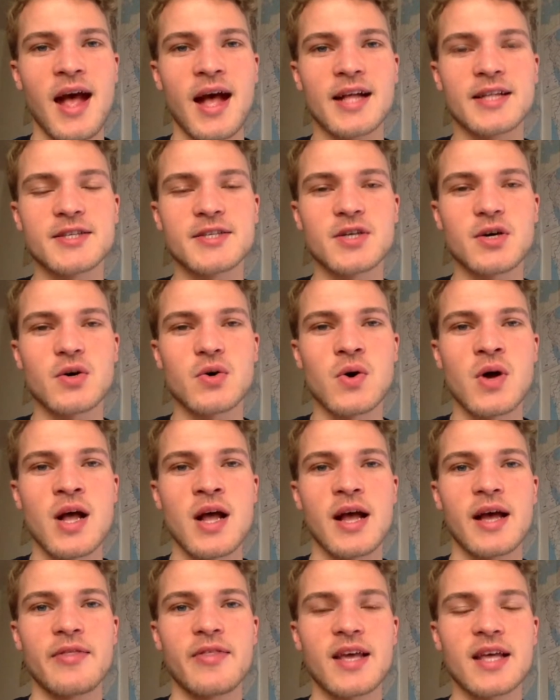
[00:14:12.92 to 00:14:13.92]
And so
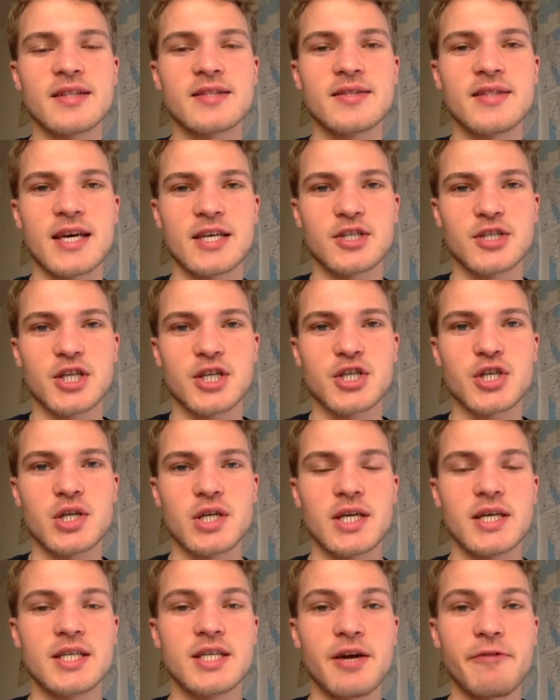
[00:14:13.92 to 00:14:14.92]
there's
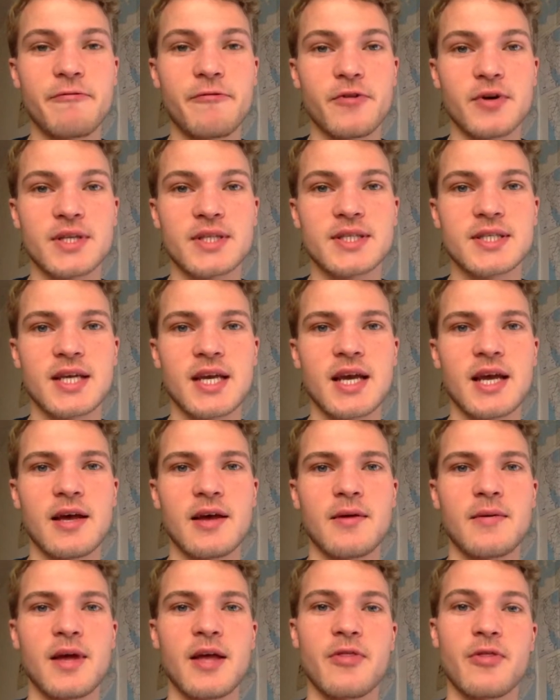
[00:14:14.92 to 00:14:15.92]
actually a difference
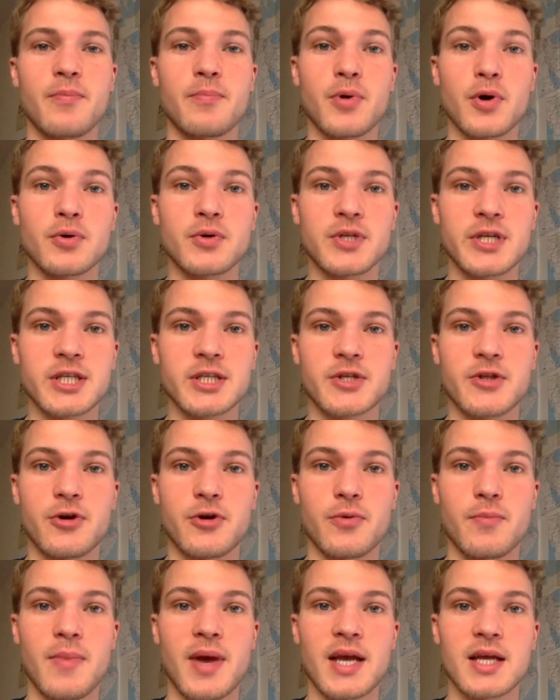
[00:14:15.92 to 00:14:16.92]
in the proteins that
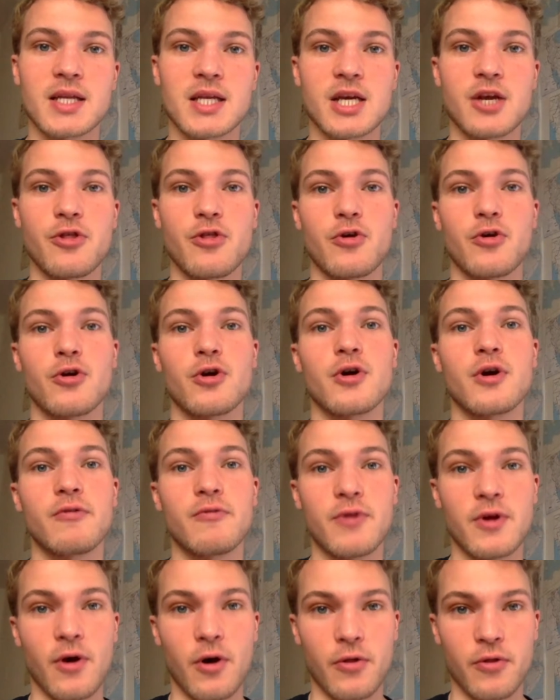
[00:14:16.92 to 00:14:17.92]
are made either
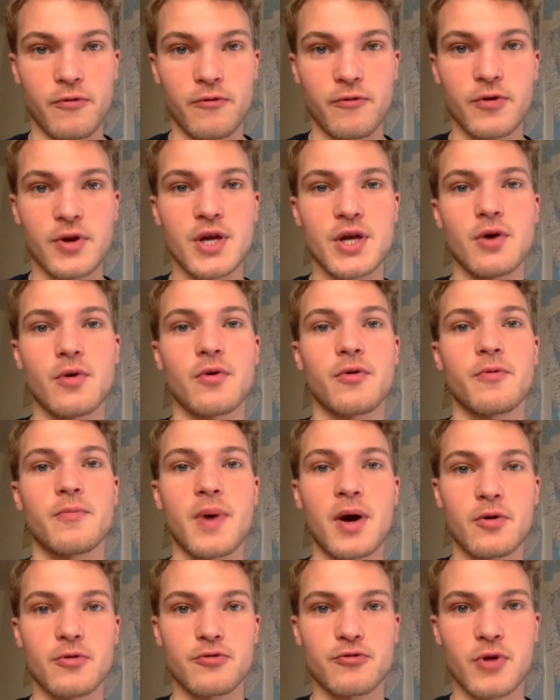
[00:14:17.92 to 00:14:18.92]
on the free or the
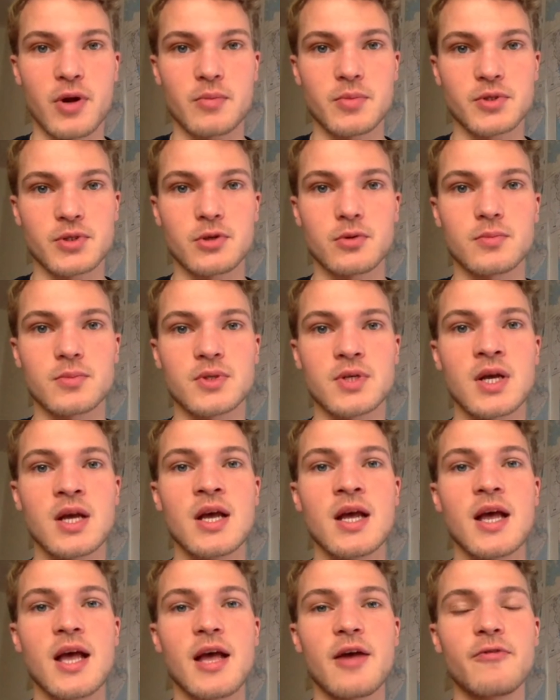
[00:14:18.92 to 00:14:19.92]
bound ribosomes.
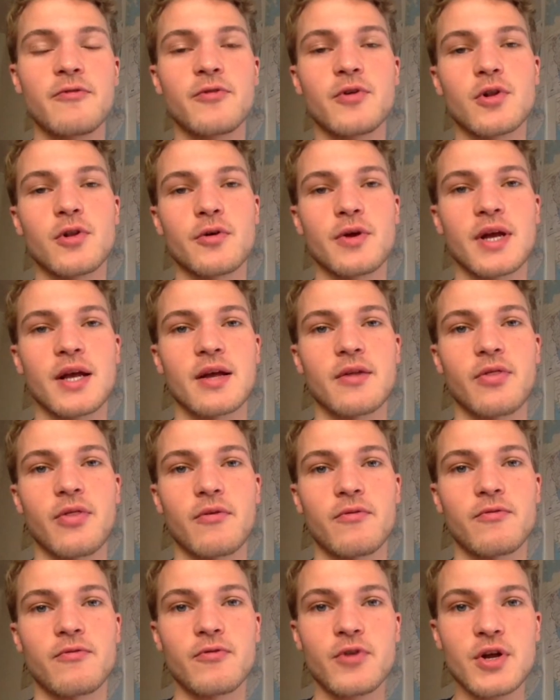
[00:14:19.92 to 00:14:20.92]
If you're looking at the
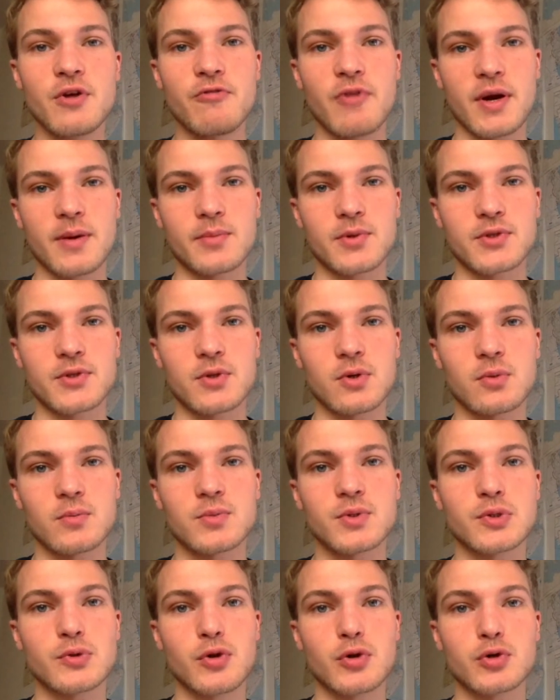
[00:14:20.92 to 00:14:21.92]
free
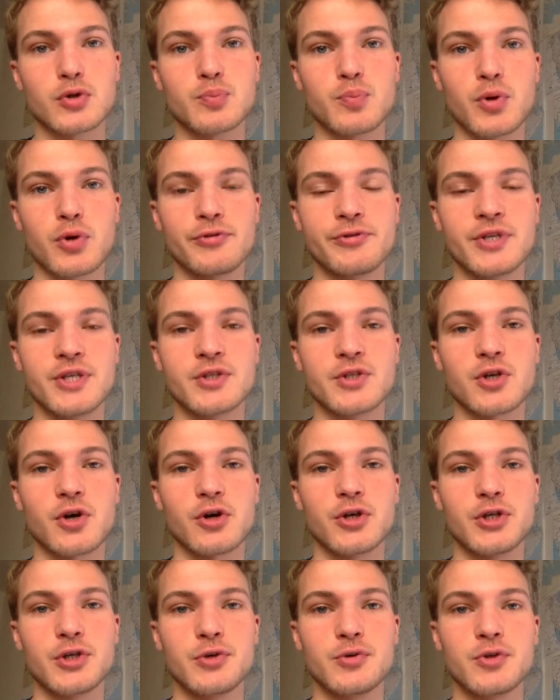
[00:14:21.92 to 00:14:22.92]
ribosomes, those proteins are
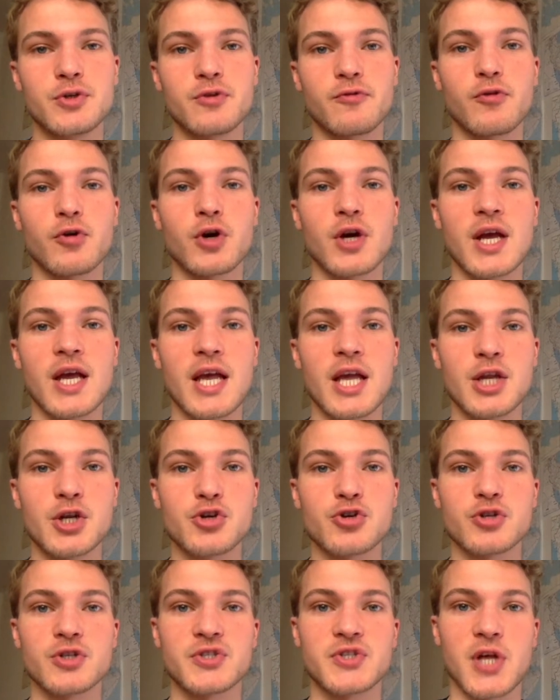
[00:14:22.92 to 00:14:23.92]
used for
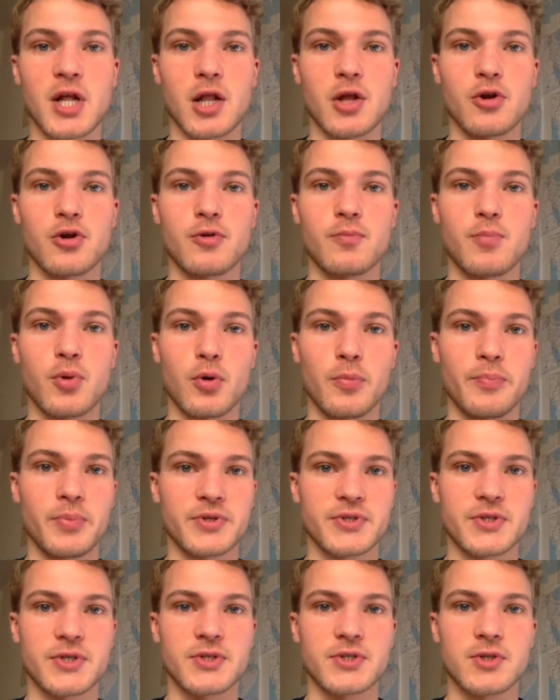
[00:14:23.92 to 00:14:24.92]
intracellular
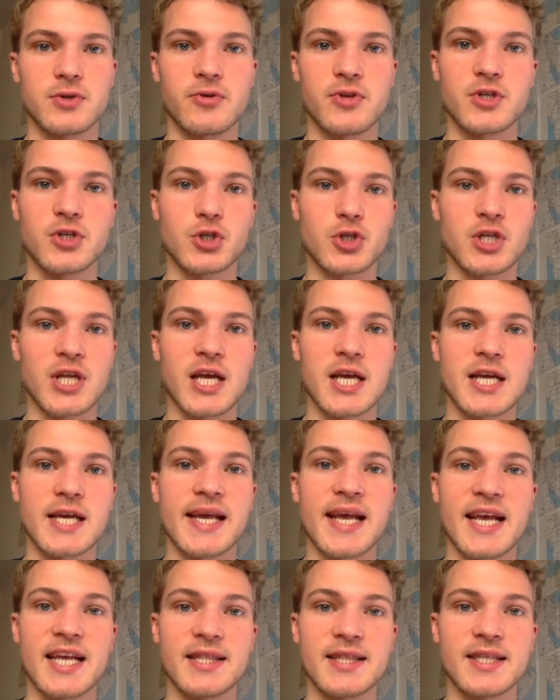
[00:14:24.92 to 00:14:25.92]
purposes, so they're
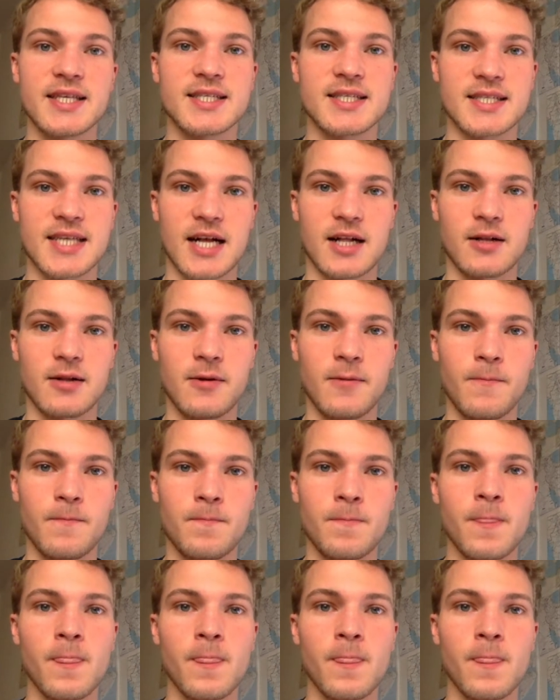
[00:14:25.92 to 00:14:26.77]
staying in the cell.